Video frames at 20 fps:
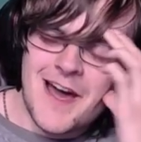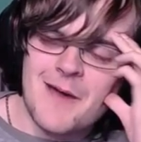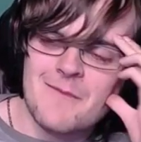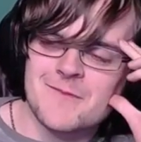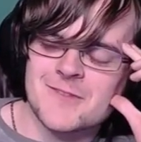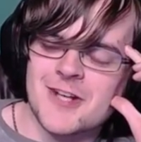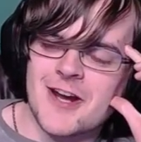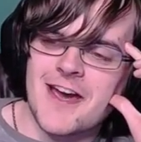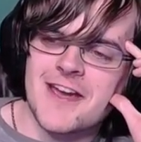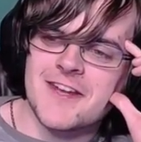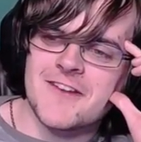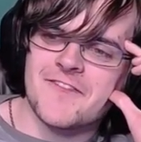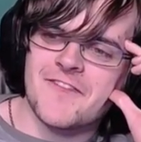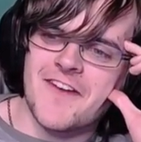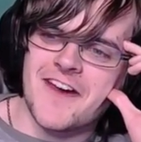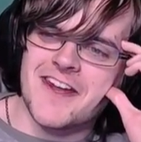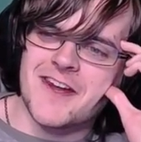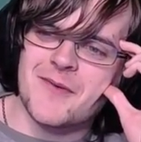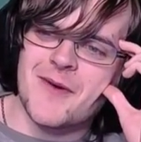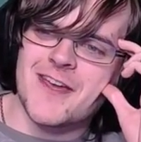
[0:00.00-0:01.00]
I'm trying to
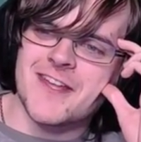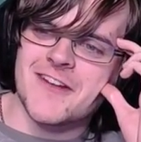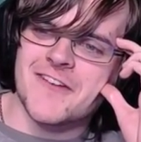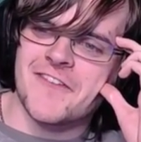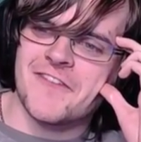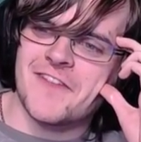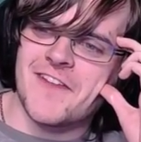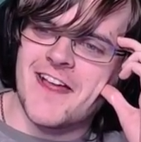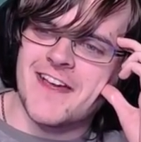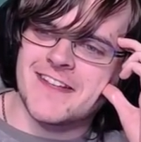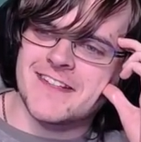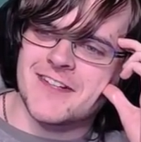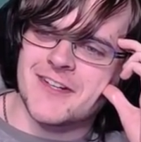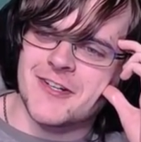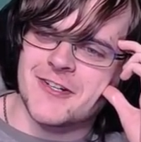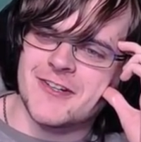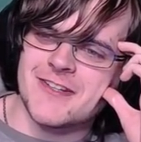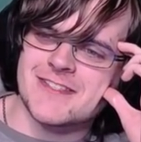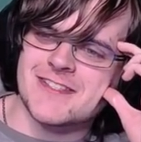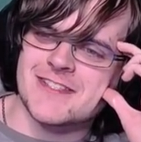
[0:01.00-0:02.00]
find a way to flatten
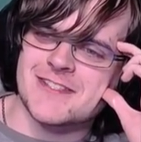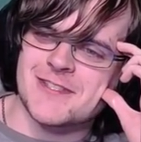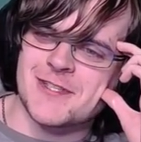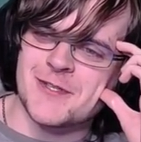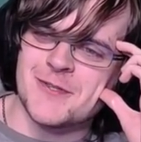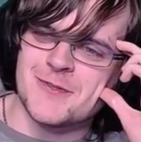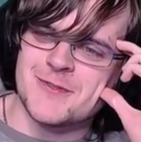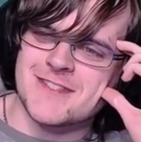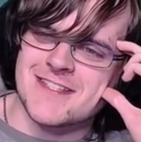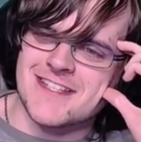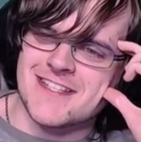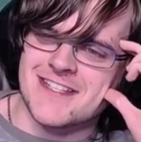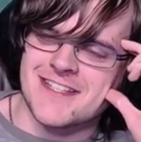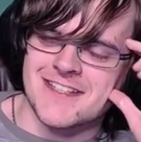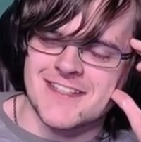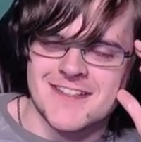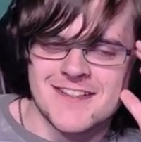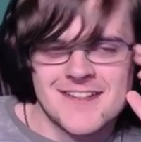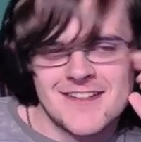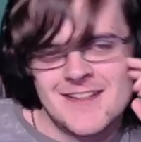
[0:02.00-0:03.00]
her into
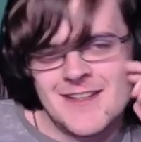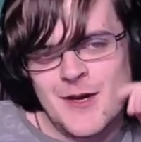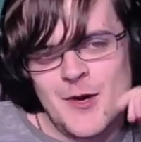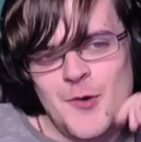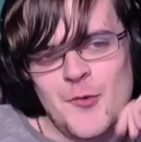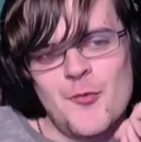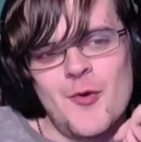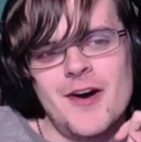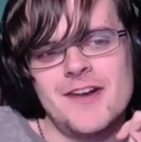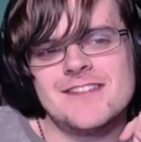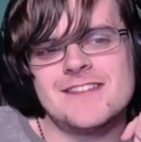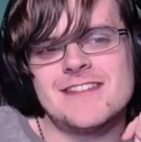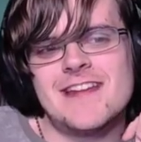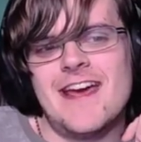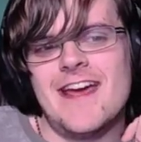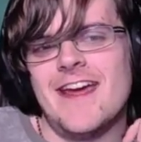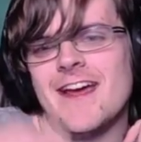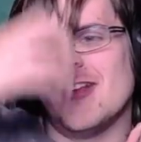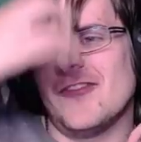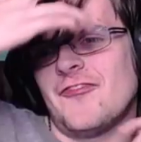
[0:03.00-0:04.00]
2D. One
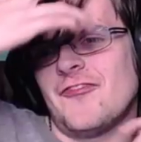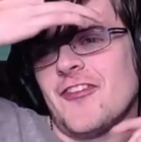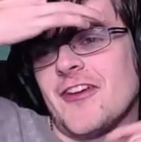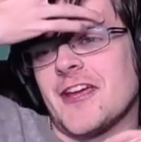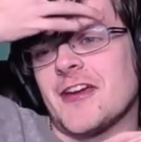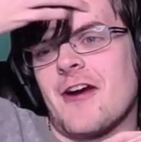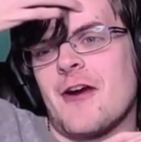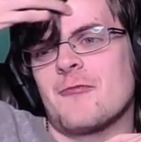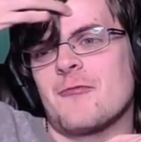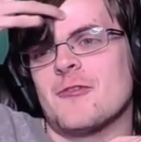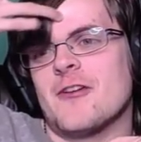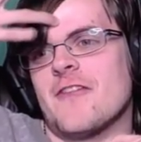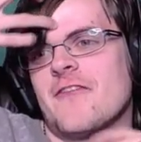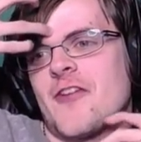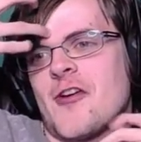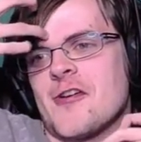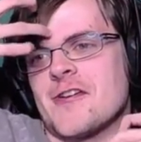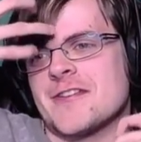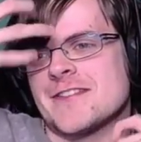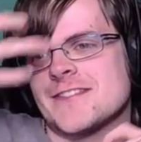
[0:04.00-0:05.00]
day I'll figure out
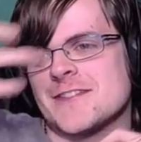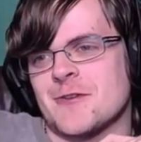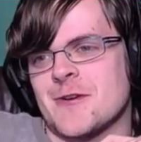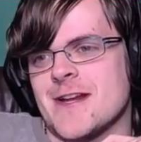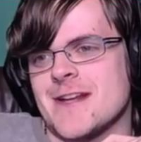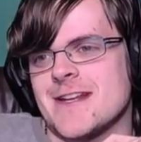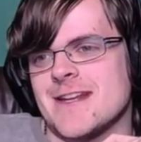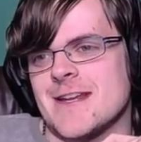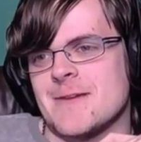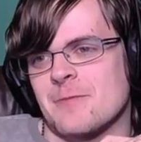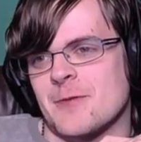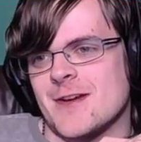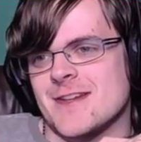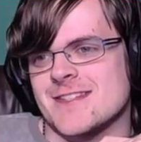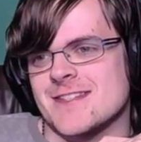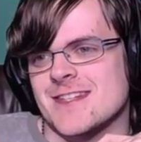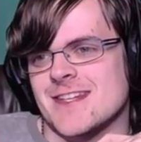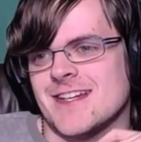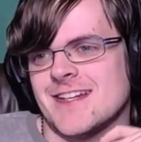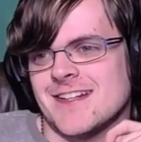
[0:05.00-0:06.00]
reverse 3D
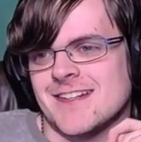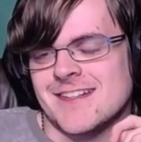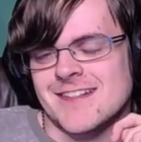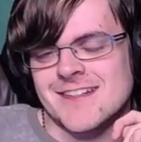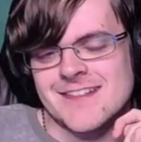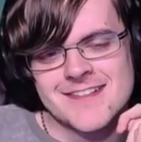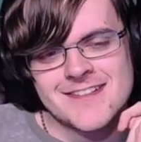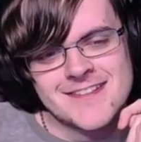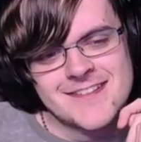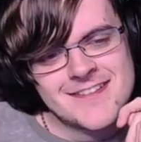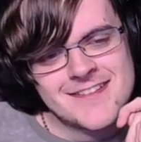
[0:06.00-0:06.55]
printing.